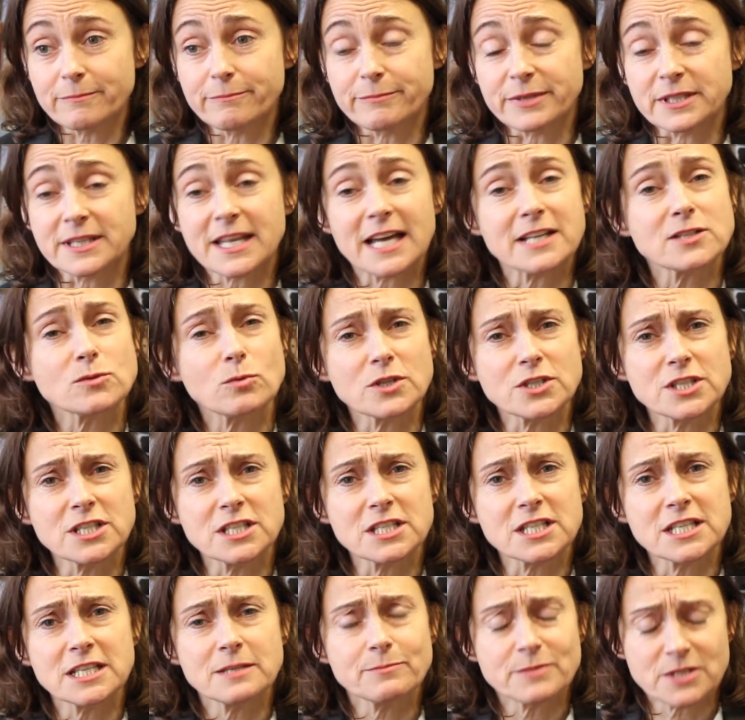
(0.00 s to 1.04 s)
But that's what she
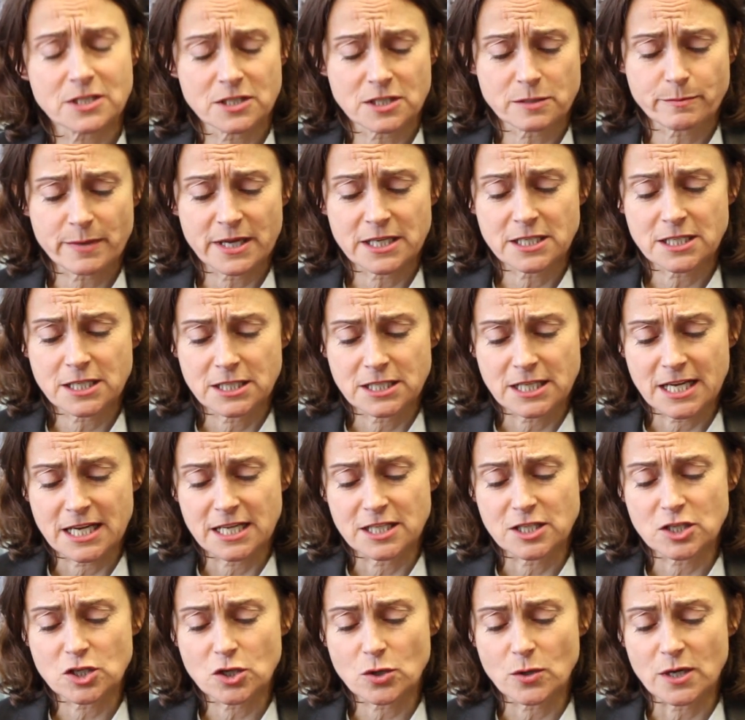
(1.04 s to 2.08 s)
seems to spend her
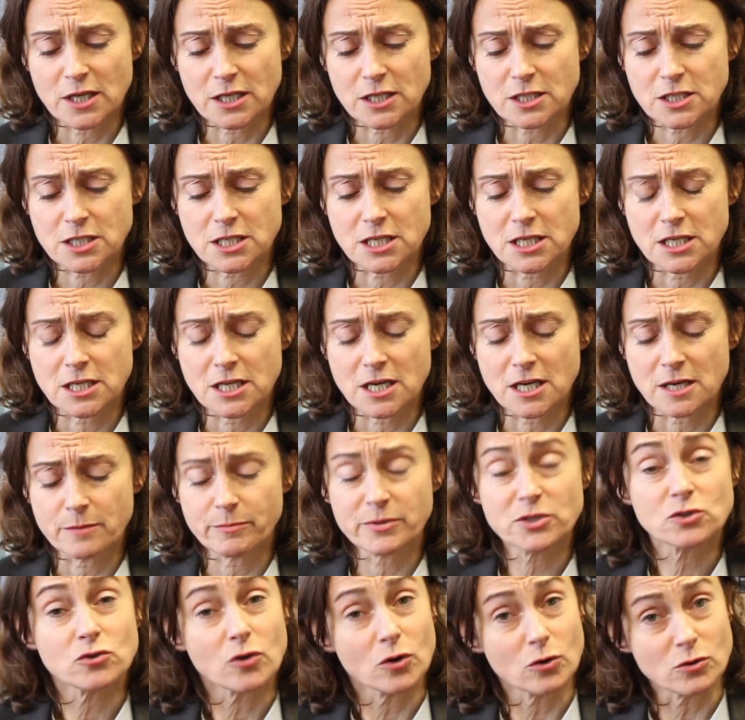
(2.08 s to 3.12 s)
days doing. She uh,
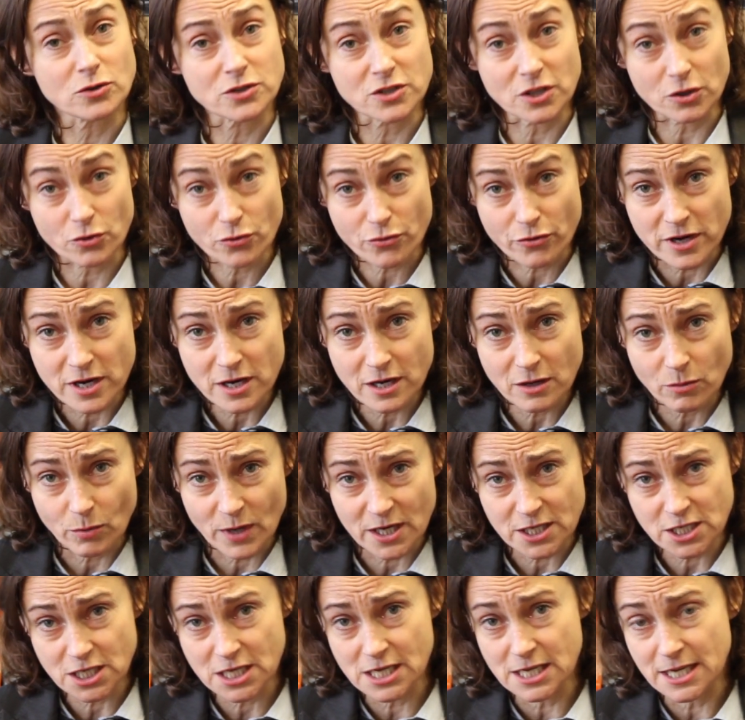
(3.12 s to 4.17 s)
patrols the creek
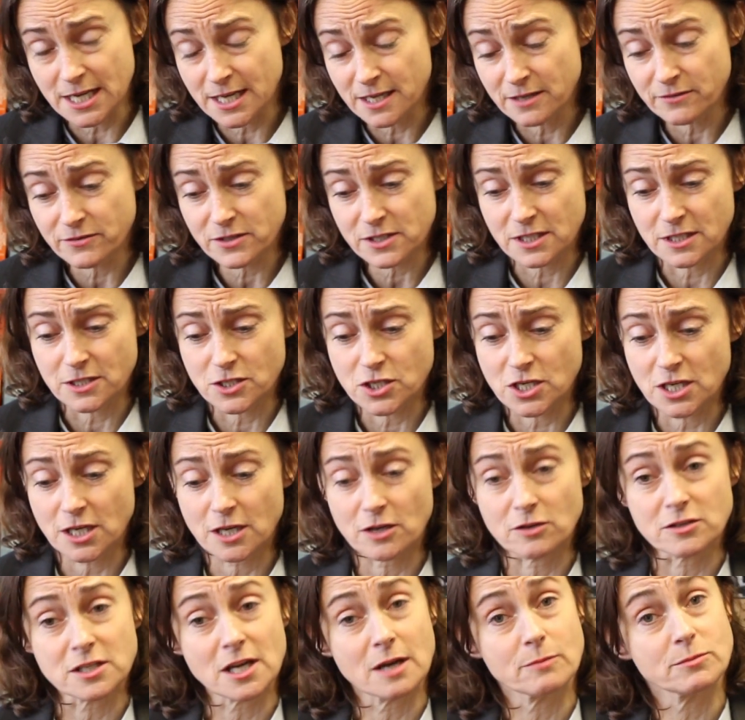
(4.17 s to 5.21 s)
where she lives and she
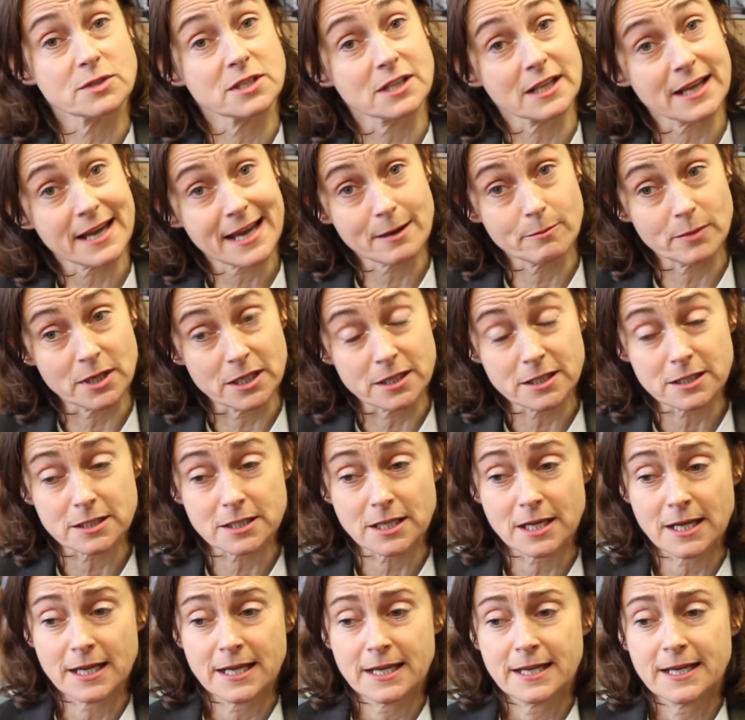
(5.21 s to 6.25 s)
goes up to a
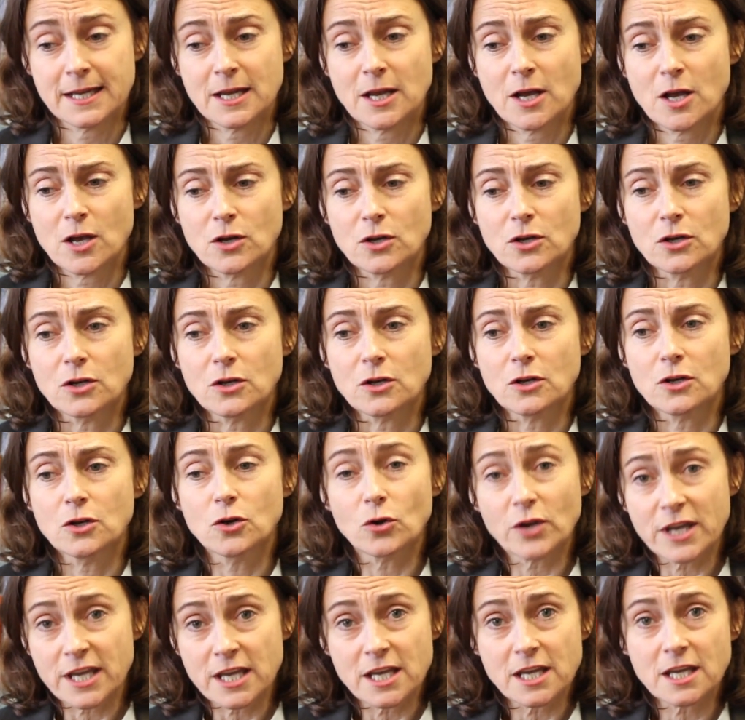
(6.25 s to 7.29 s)
hamlet
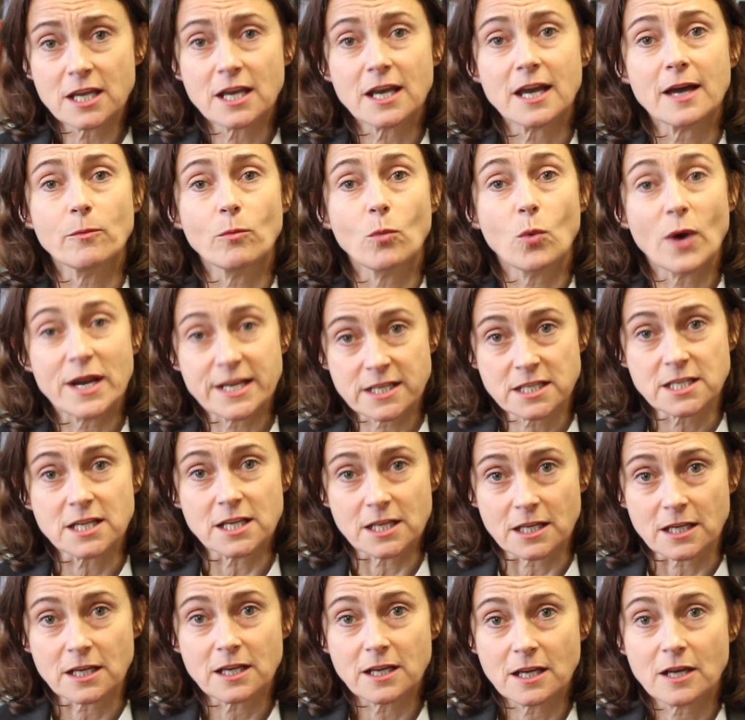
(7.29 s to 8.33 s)
looking and
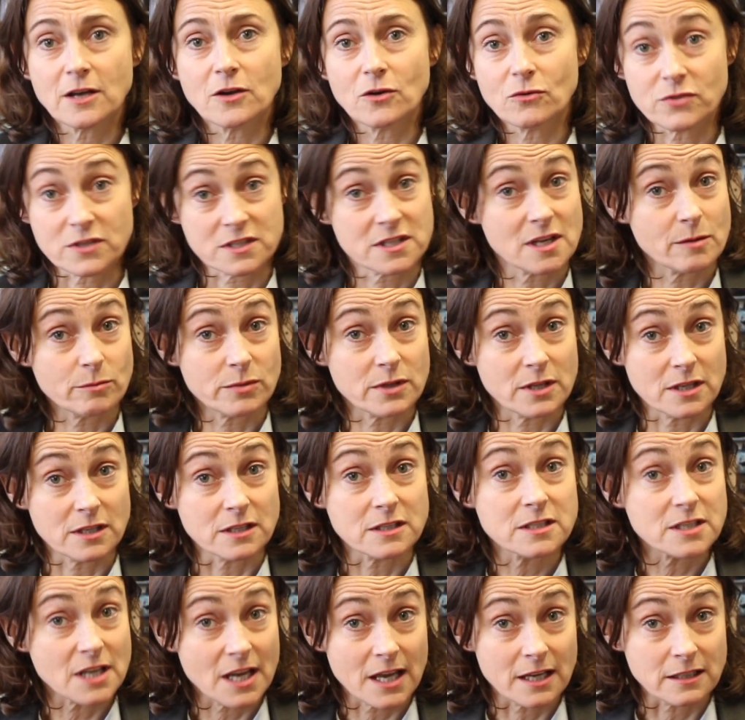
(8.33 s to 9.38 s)
waiting for
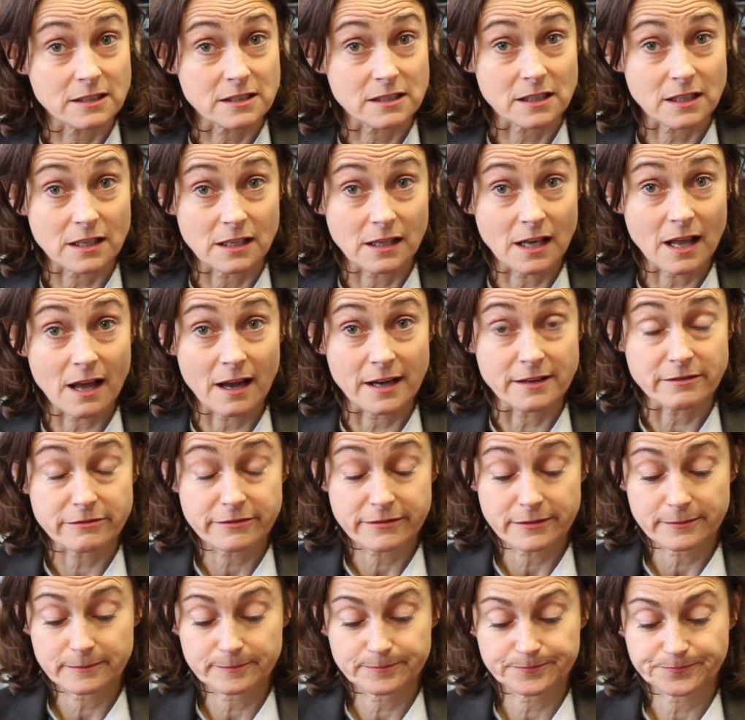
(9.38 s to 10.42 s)
something to enter her
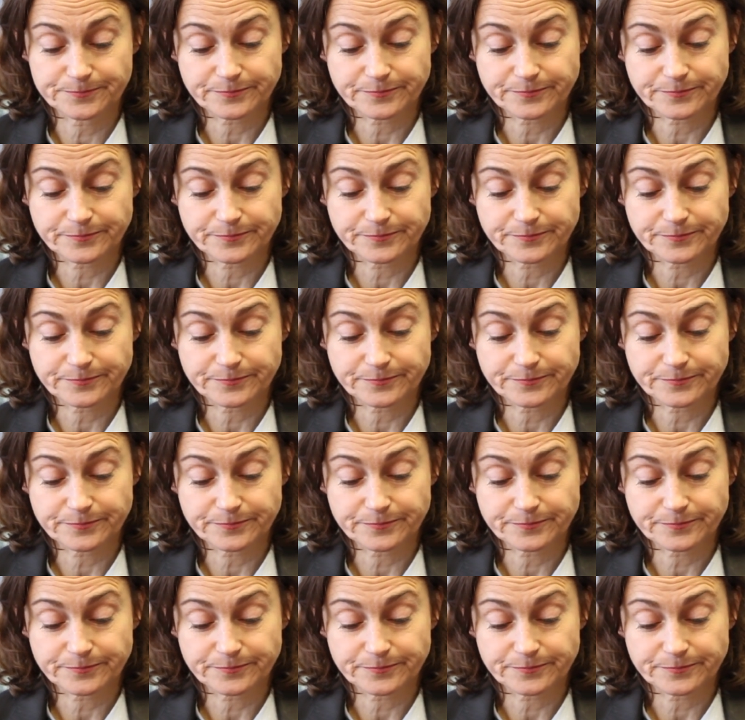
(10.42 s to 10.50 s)
life